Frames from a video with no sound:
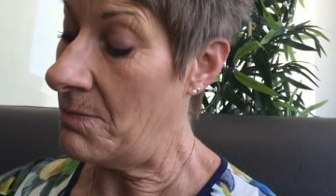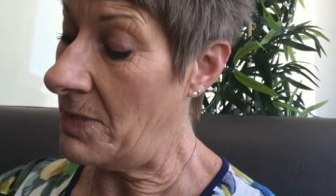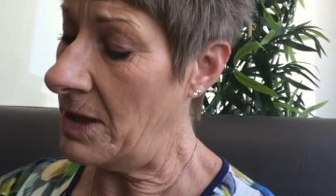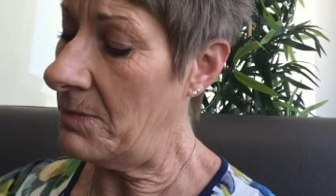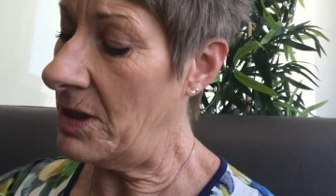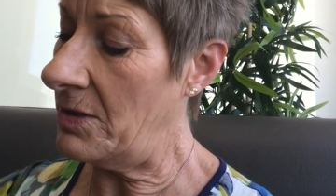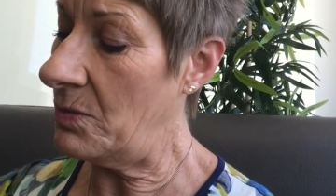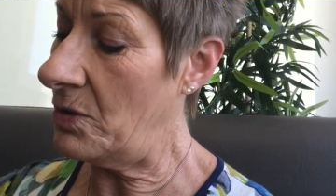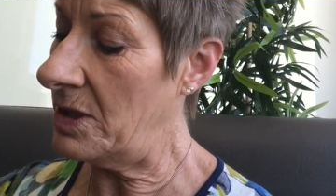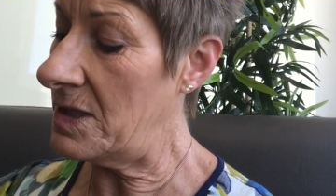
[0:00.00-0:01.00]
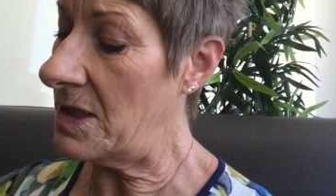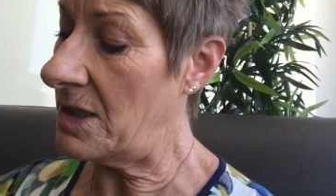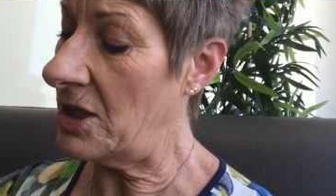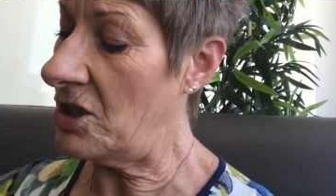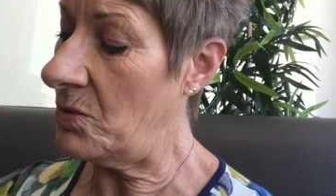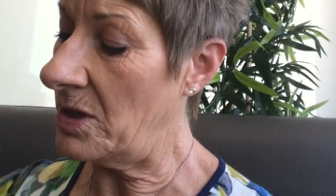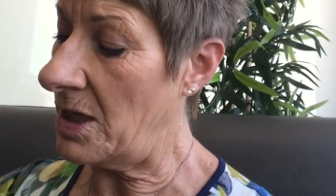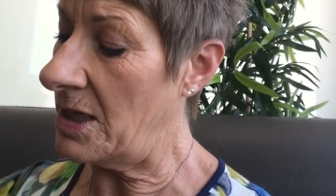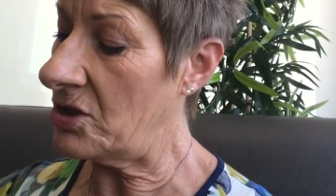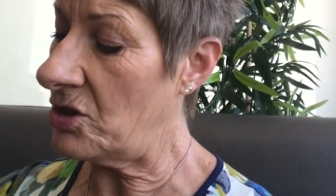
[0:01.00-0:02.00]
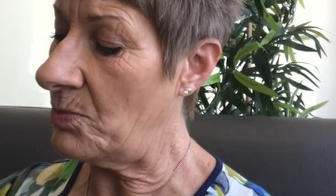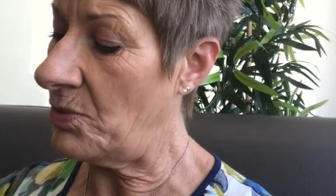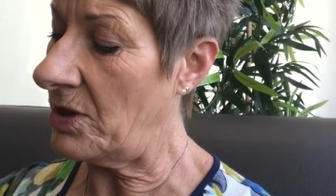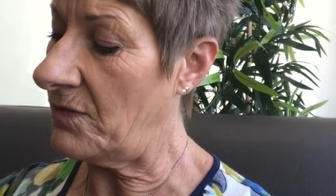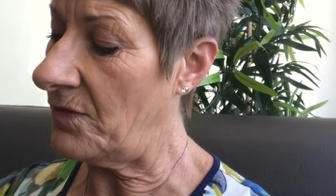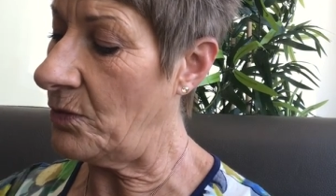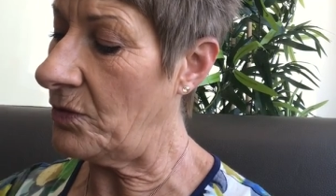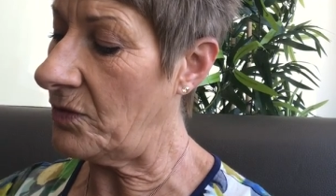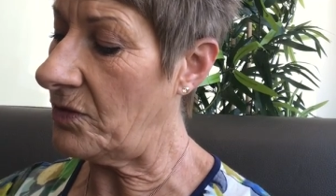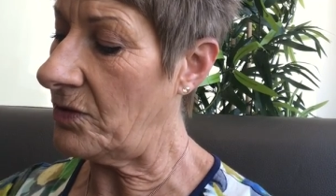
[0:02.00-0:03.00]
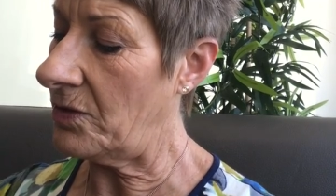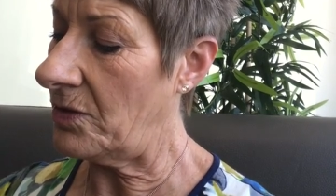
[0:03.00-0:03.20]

Mother Mary, what is it that you would like to bring forth